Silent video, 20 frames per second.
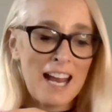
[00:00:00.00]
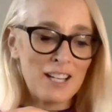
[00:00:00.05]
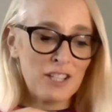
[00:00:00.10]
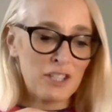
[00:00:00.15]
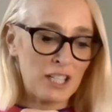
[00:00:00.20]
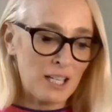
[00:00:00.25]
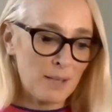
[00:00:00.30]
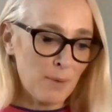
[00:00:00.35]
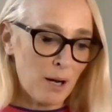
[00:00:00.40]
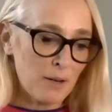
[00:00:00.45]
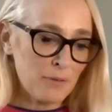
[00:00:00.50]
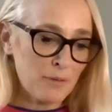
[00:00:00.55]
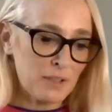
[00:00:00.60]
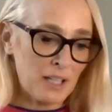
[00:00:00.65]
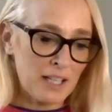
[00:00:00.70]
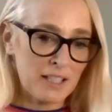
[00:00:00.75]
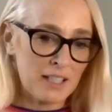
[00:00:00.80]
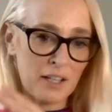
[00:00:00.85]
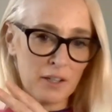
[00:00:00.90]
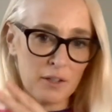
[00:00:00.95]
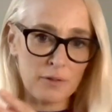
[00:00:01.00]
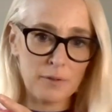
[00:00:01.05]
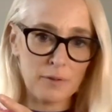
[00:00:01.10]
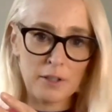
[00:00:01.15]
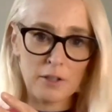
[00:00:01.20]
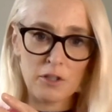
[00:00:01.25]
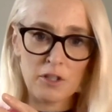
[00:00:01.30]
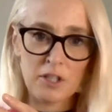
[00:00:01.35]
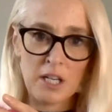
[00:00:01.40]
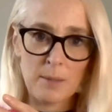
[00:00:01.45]
She came off then, got her
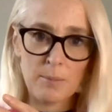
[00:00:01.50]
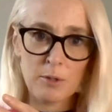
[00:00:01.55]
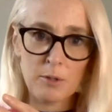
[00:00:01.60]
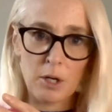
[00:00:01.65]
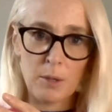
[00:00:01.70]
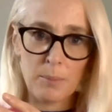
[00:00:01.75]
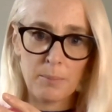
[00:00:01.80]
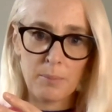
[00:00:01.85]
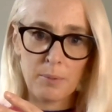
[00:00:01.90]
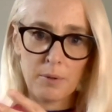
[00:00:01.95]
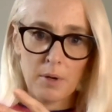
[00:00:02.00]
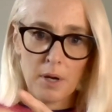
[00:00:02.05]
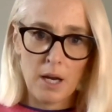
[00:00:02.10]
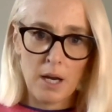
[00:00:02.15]
fingers taped up.